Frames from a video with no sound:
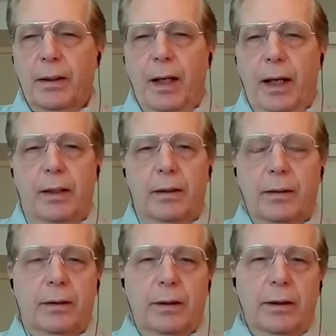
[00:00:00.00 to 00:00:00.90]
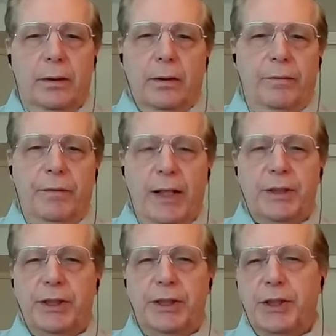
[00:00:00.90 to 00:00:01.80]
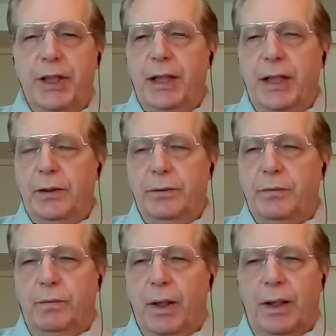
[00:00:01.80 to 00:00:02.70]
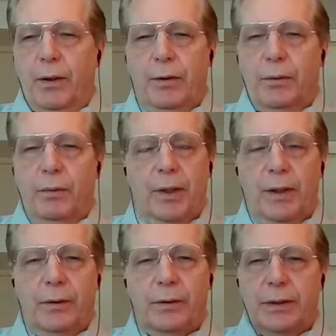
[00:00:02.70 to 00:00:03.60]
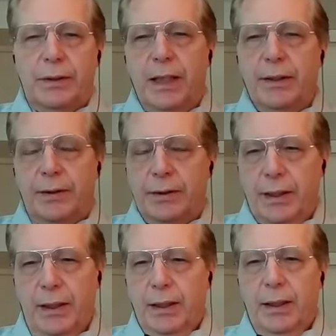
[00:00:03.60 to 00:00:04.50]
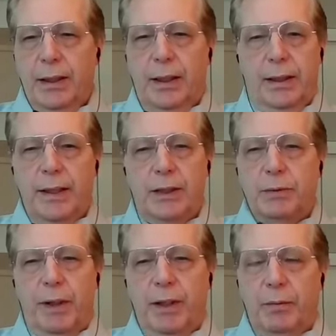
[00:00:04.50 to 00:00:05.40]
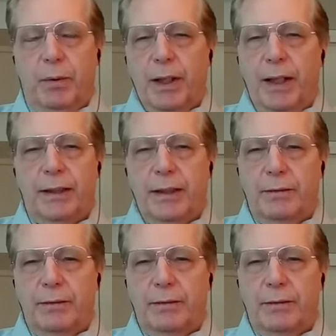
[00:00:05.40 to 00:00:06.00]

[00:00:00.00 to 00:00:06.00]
And if you had CGD, you'd want to go to one of those centers, and that's where you'd want to get the